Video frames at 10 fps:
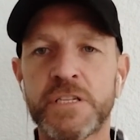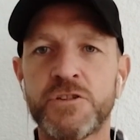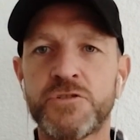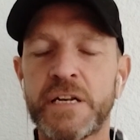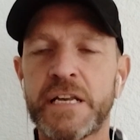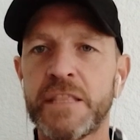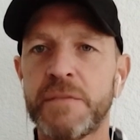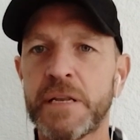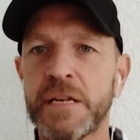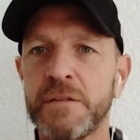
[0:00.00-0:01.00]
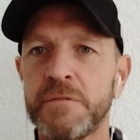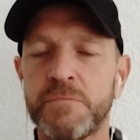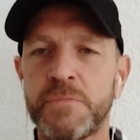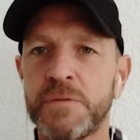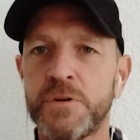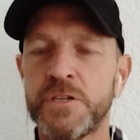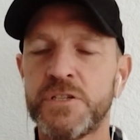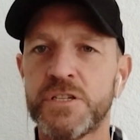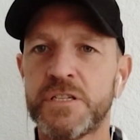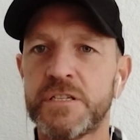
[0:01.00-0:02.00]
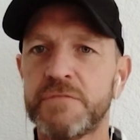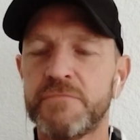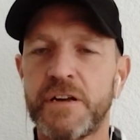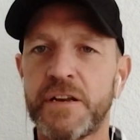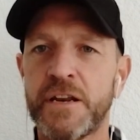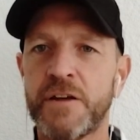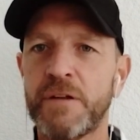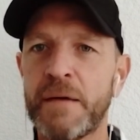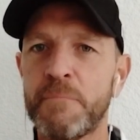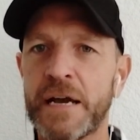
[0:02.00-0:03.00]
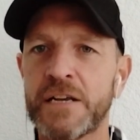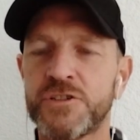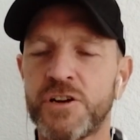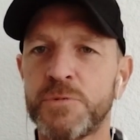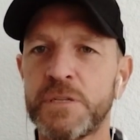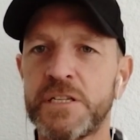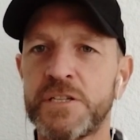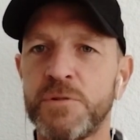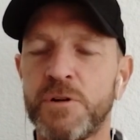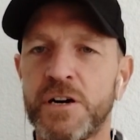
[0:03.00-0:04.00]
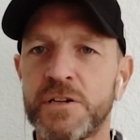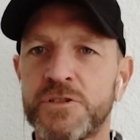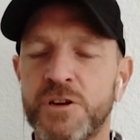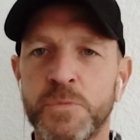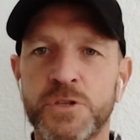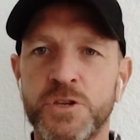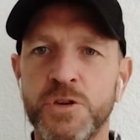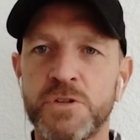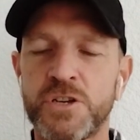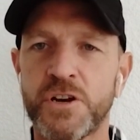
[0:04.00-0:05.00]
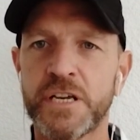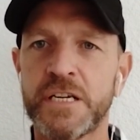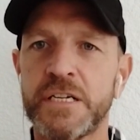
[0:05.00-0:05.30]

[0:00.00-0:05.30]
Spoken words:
He wanted to go straight down the middle, but he's just, I don't know, leant back, tried to hit it too hard, tried to put too much